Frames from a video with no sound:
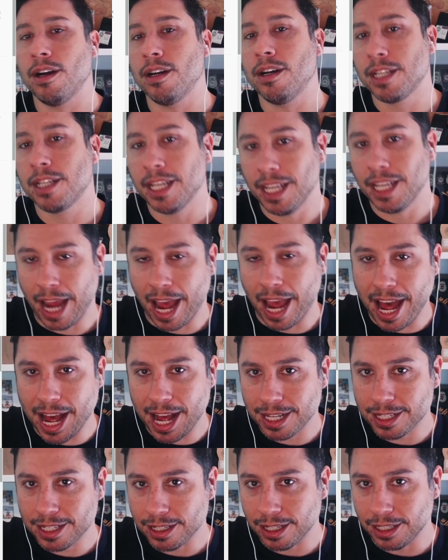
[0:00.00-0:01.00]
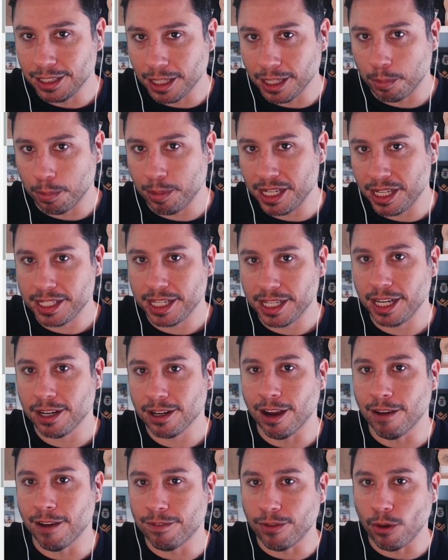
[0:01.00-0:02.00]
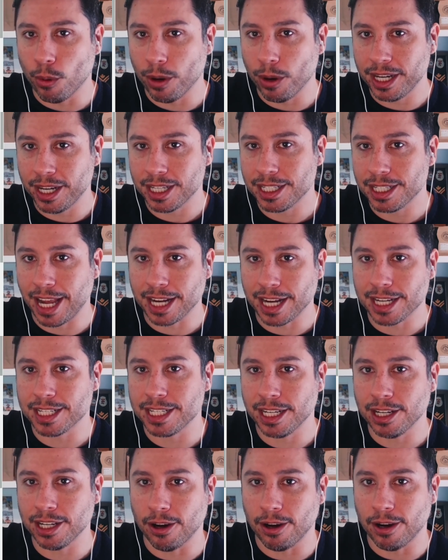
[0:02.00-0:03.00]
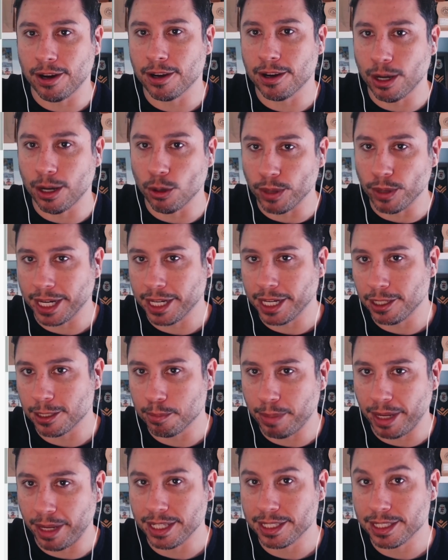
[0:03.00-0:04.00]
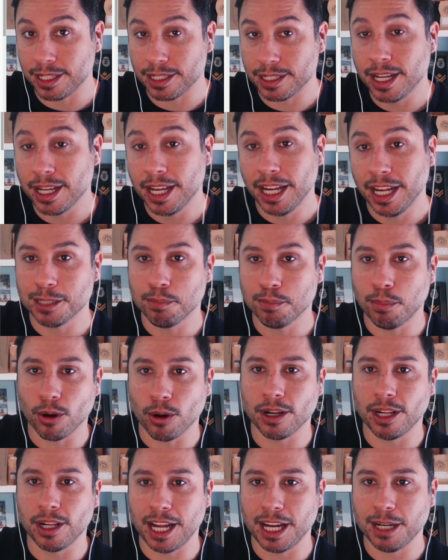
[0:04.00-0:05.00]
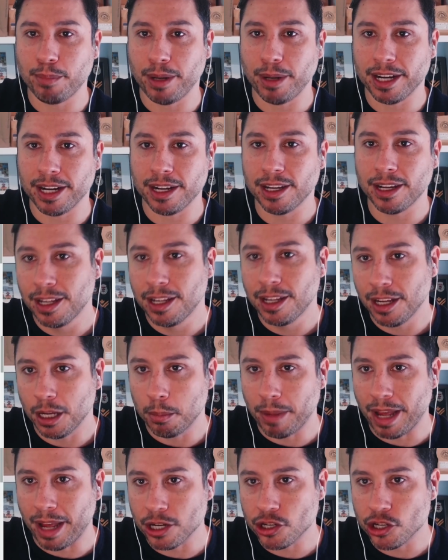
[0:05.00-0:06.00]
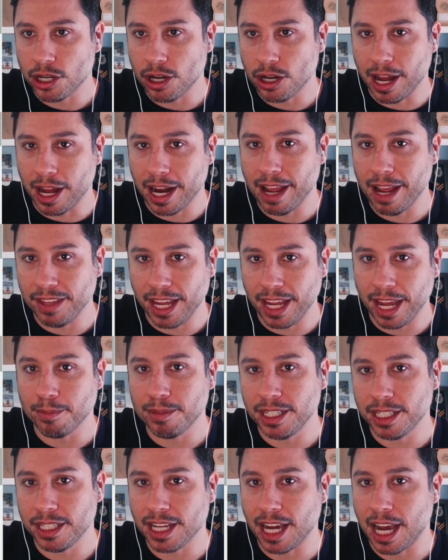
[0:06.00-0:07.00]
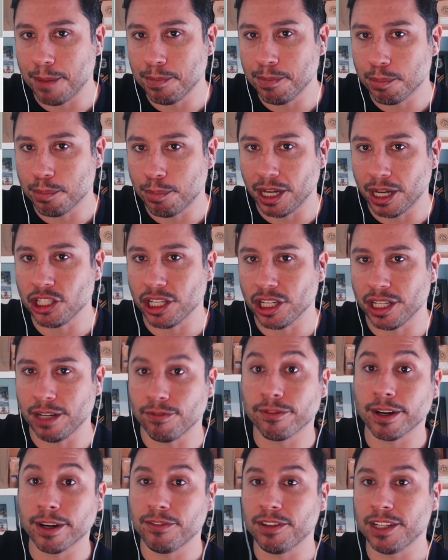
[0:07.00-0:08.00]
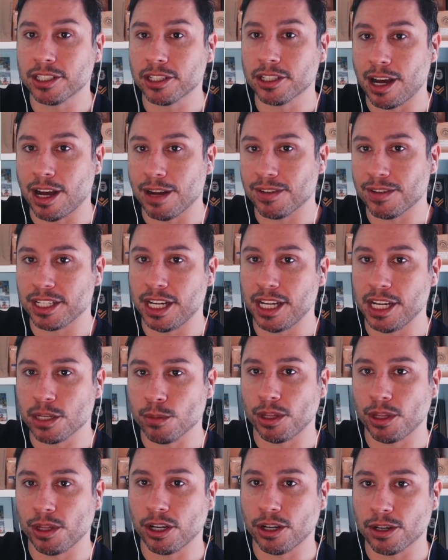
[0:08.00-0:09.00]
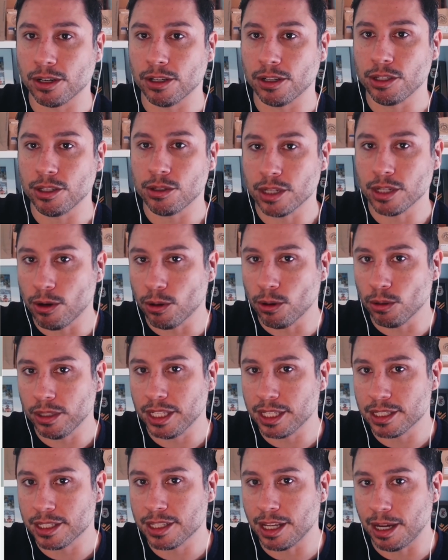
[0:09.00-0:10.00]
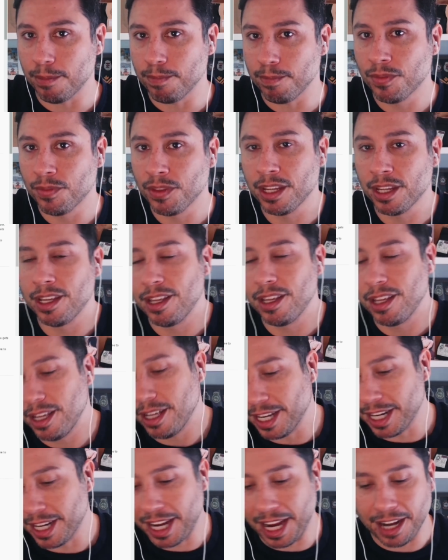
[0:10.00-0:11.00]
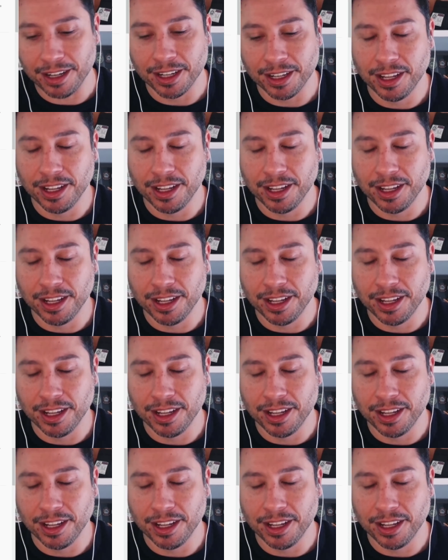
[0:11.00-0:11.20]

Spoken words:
He adds a little piece here, avoid texting on a regular basis. It's borderline beta. A man should not have the empty time to punch in a frivolous conversation with a girl using only his thumb. Again,